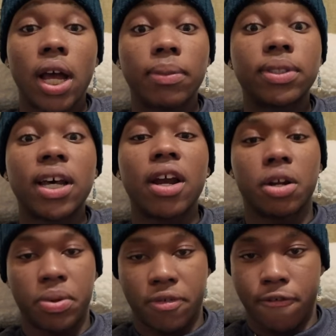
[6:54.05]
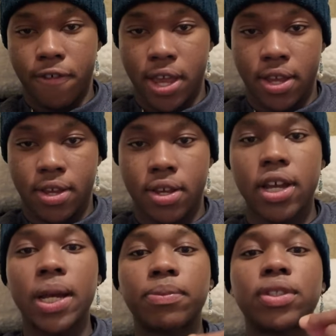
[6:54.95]
I'm tired of being fake.
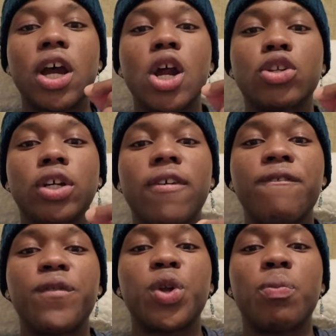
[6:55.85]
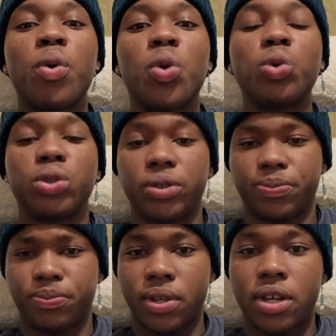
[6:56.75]
I'm tired of trying to fit a mold.
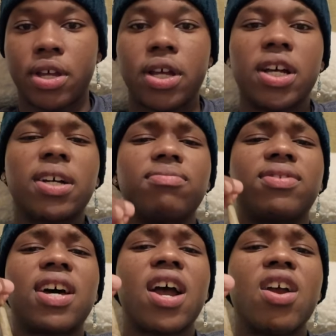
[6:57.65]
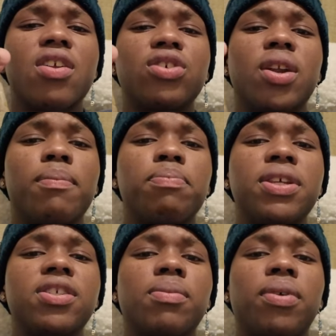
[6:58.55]
I'm tired of trying to
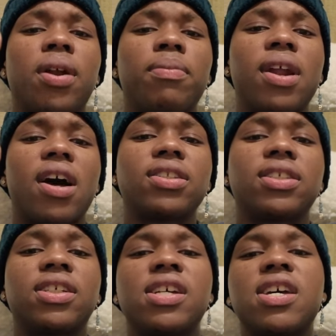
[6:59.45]
be something I'm not.